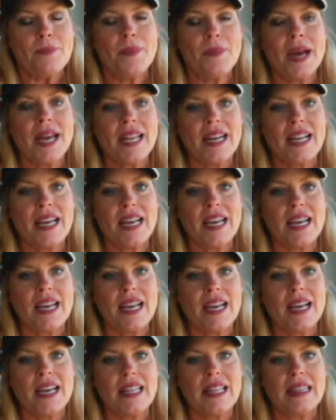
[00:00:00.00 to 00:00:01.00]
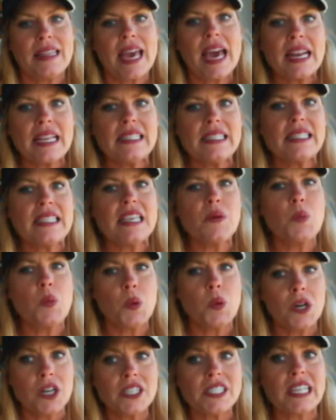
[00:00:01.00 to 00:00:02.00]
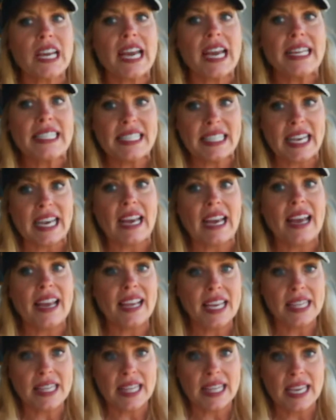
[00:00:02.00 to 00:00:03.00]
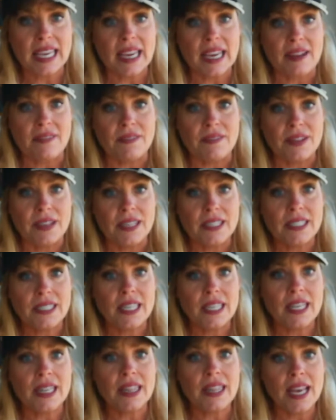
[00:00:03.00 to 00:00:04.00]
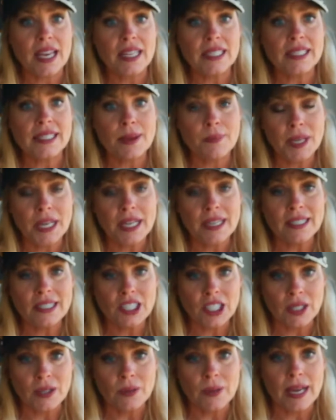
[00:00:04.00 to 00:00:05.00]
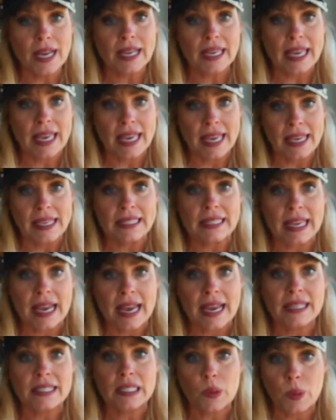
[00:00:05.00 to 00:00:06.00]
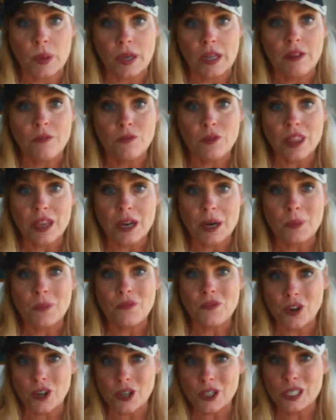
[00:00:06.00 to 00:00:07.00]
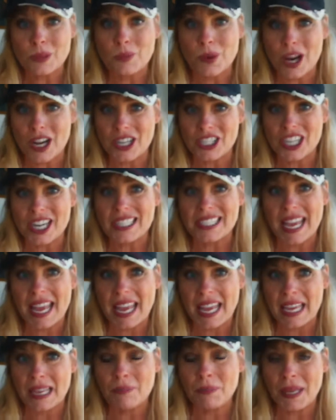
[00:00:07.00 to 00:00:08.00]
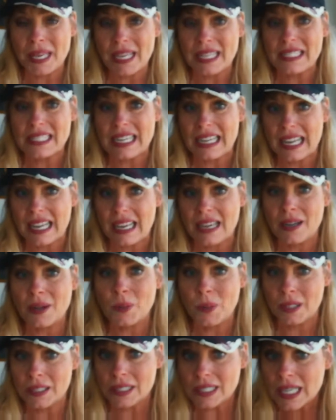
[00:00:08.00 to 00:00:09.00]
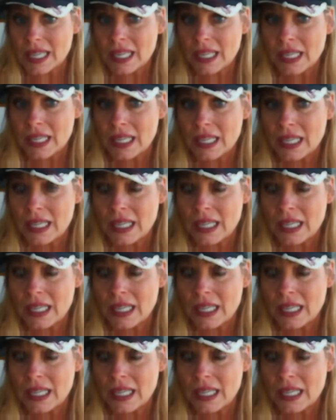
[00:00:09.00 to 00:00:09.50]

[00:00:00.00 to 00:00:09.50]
that is the worst idea I can think of, to let somebody do a king-size quilt for their first project, hand-pieced and hand-quilted.